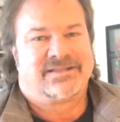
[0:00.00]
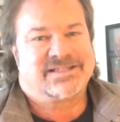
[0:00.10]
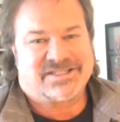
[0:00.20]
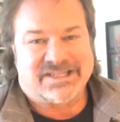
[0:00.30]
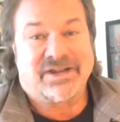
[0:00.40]

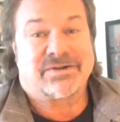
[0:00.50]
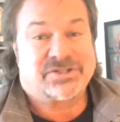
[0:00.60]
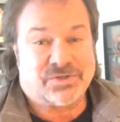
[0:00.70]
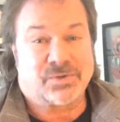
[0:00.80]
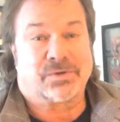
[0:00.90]
This is Larry
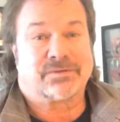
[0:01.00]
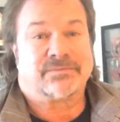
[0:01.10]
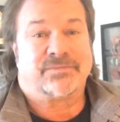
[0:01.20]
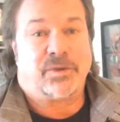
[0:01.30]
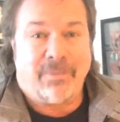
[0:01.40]
Stewart.
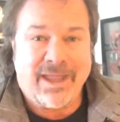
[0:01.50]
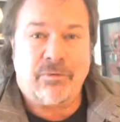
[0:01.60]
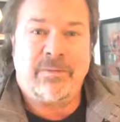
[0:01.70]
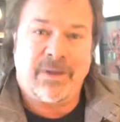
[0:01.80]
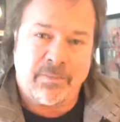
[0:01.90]
You may
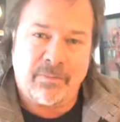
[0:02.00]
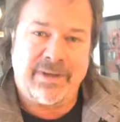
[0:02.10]
remember